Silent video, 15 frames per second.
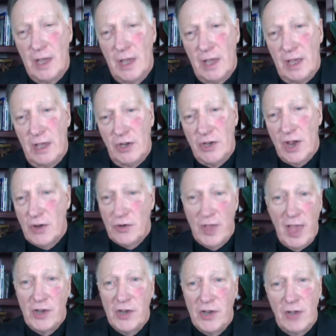in Texarkana,
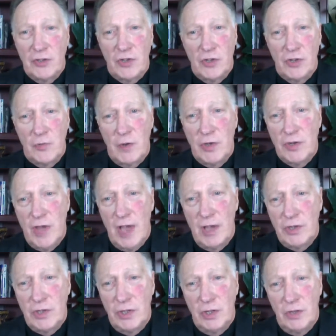Texas, reach out
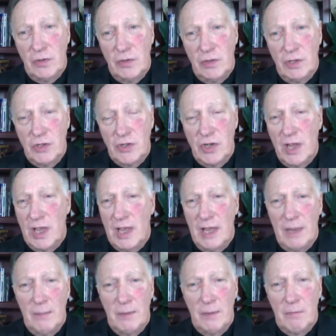to you this day.
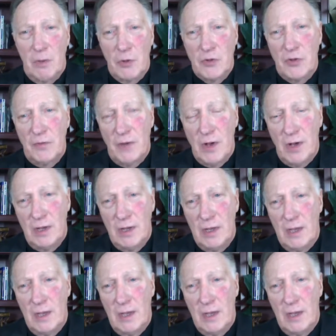But most of all,